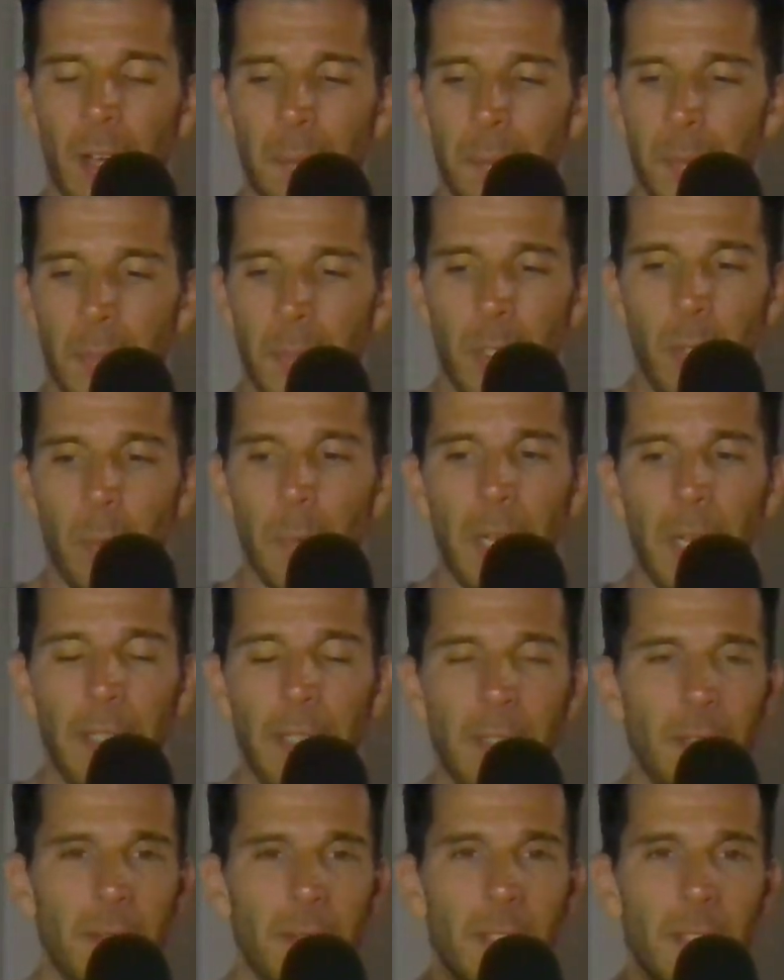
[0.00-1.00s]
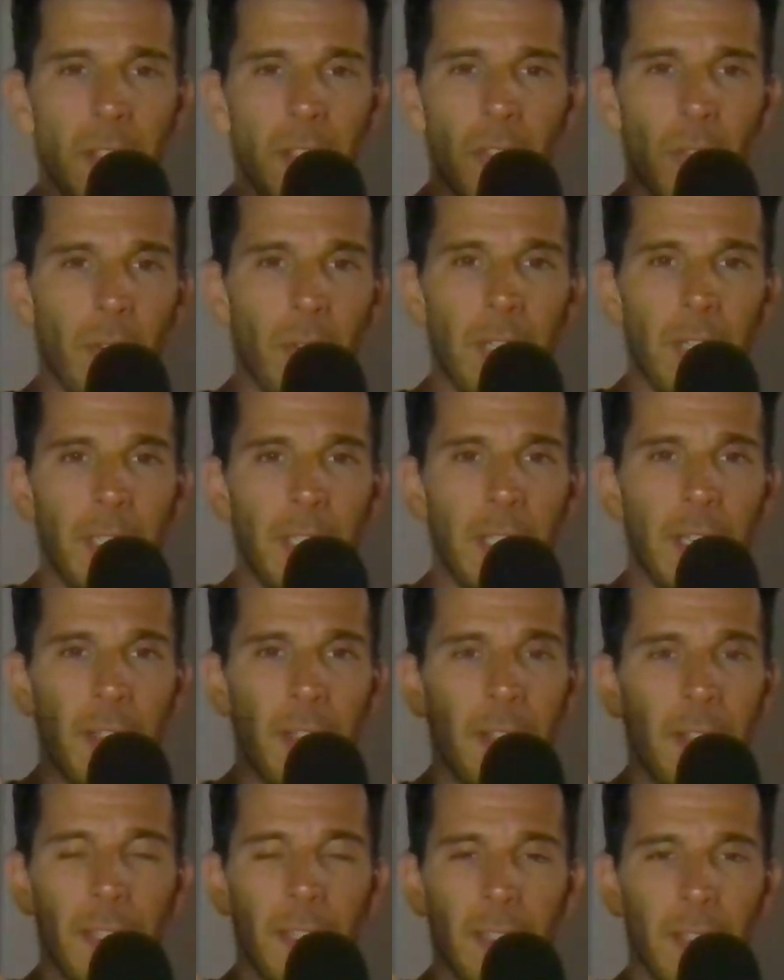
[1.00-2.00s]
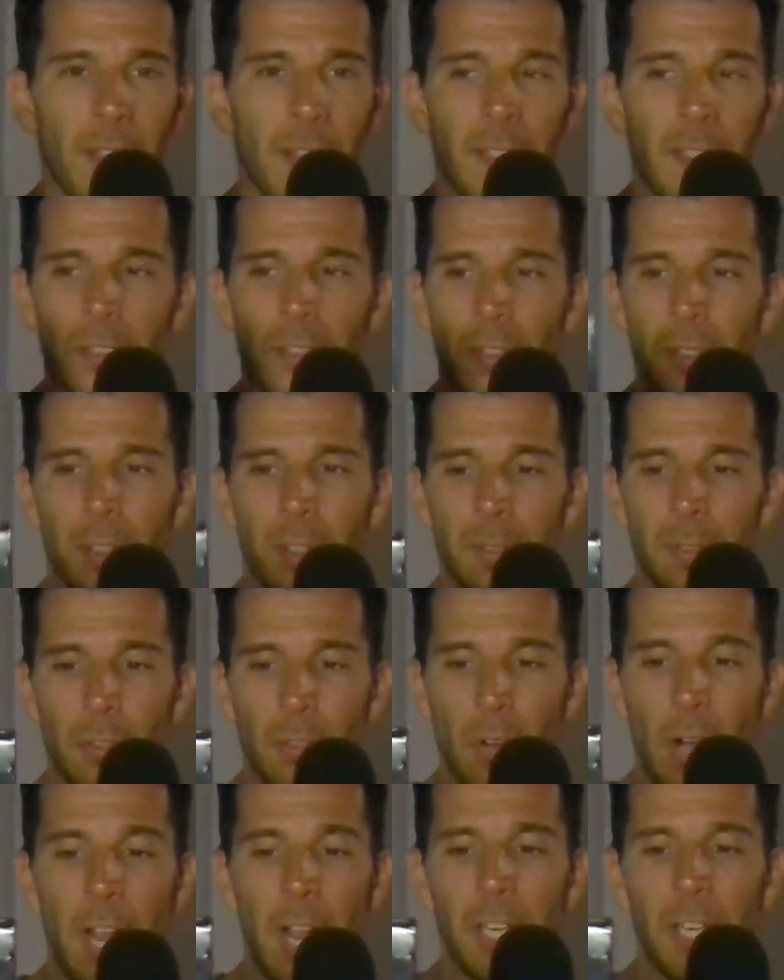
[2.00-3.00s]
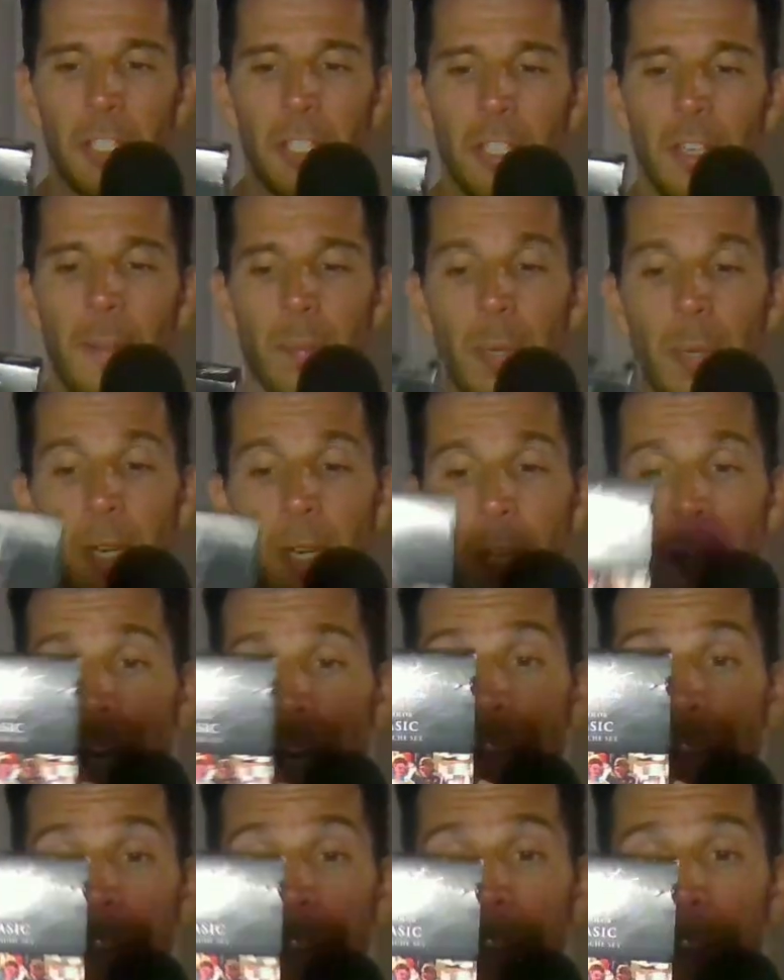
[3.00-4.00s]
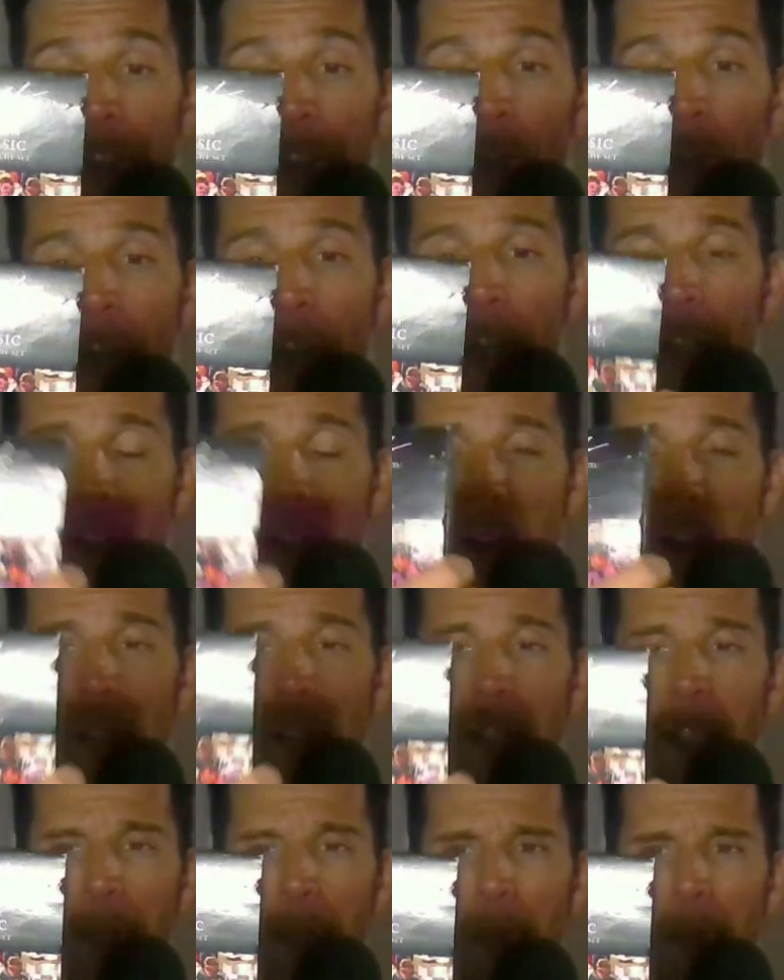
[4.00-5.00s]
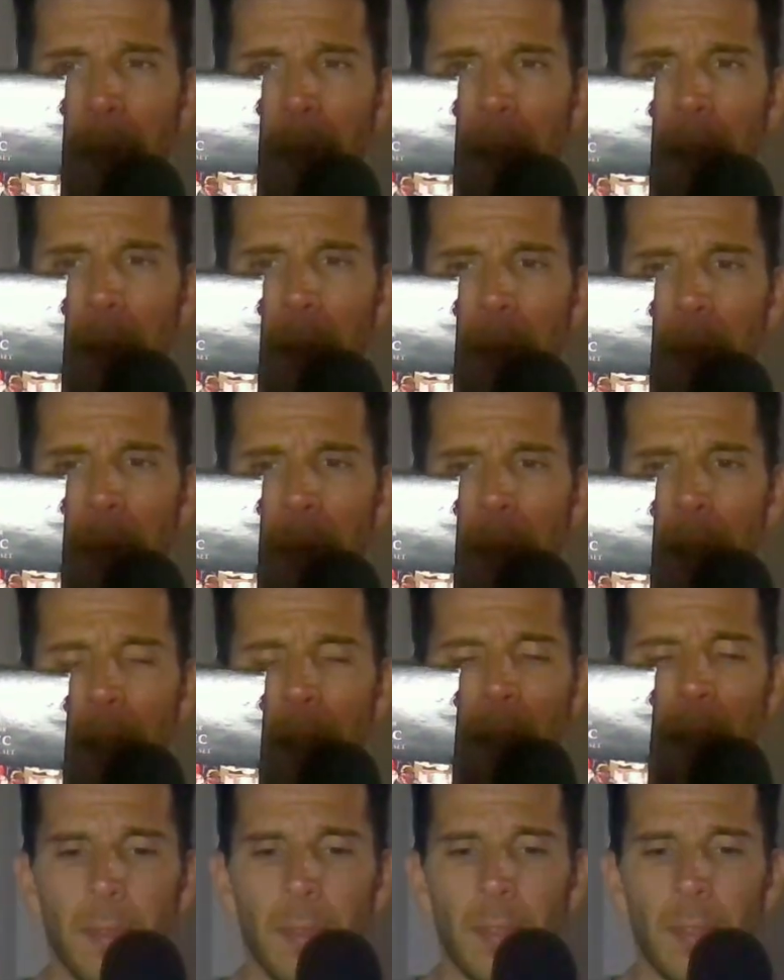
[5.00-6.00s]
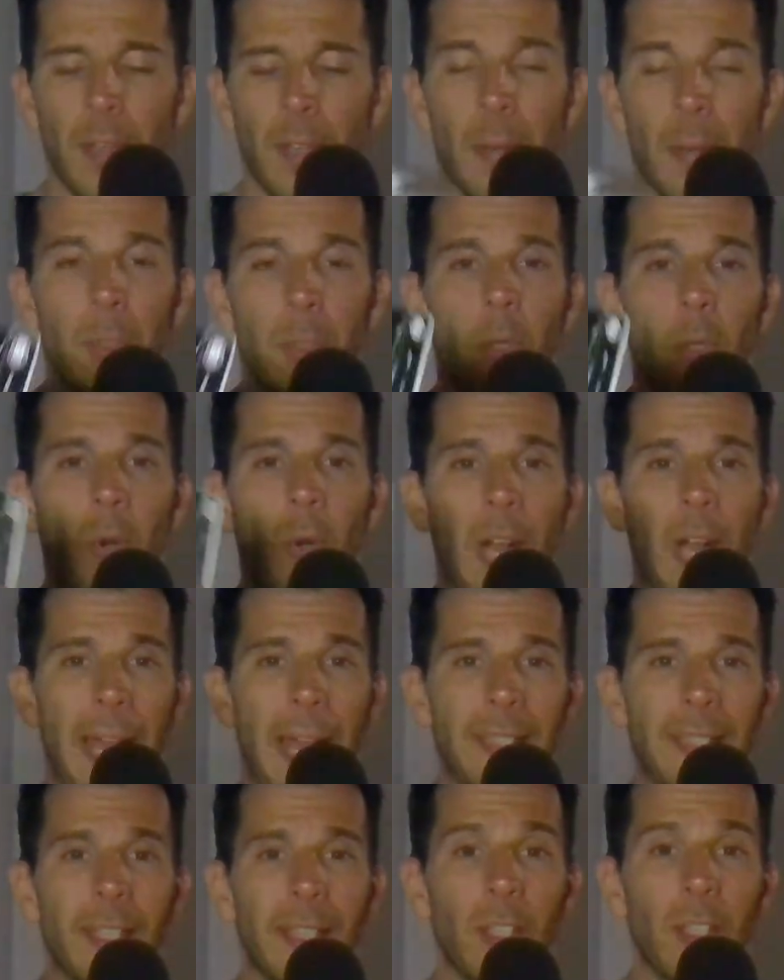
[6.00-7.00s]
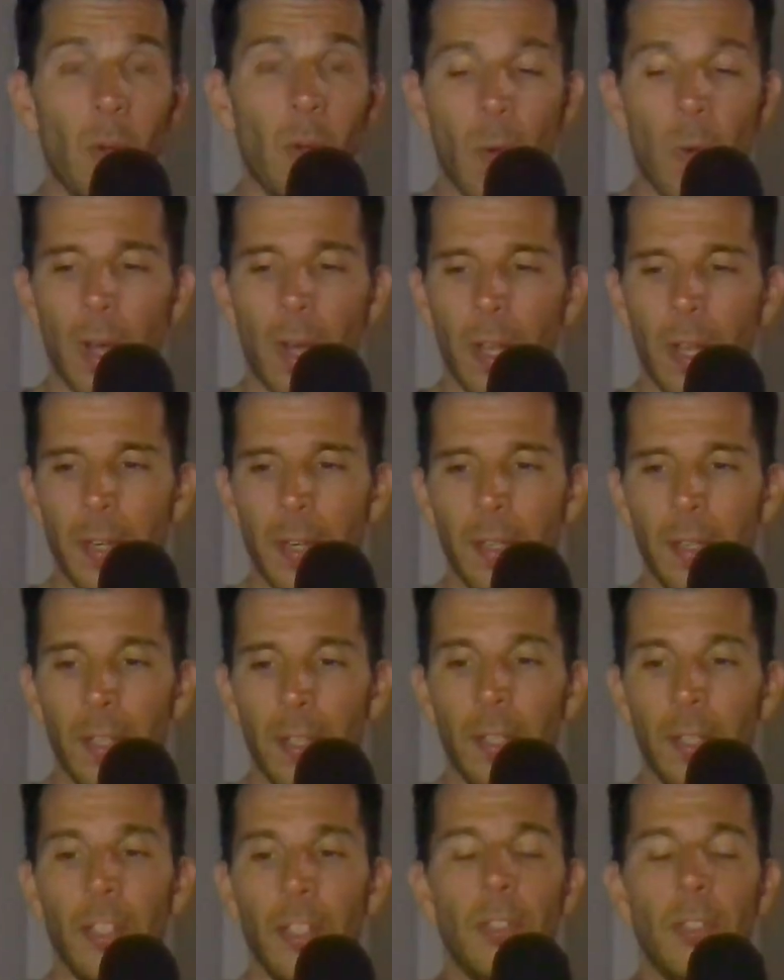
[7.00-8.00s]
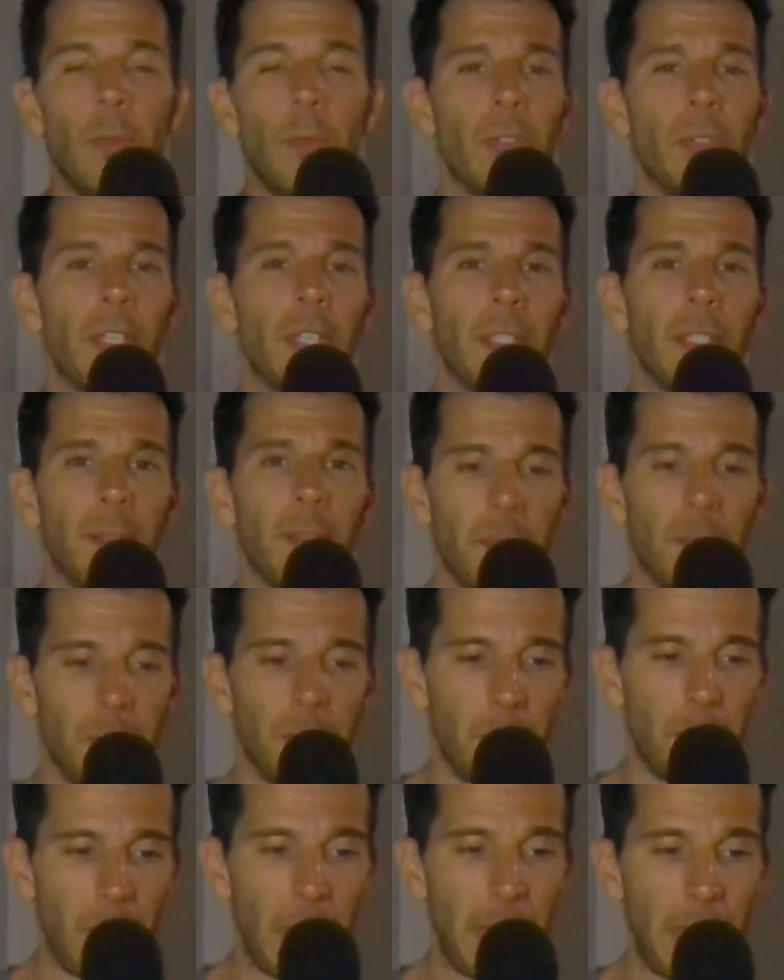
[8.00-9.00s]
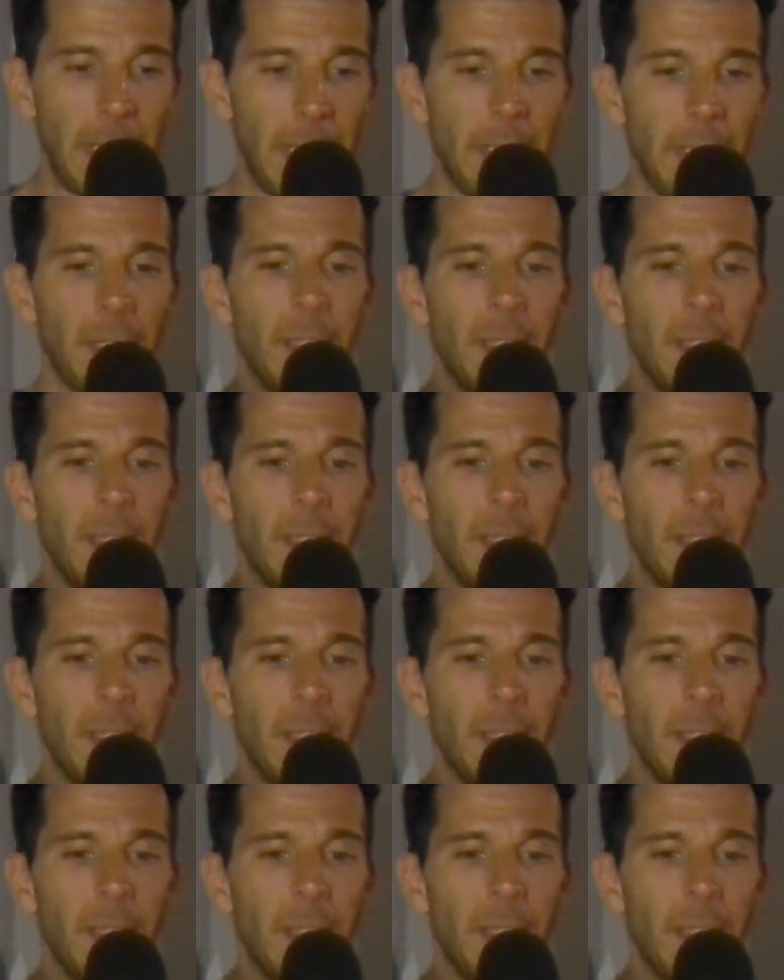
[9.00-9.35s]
you might disagree and think that these are trash, but I think they're great. I'll link them below. I'm sure as I go on using paint,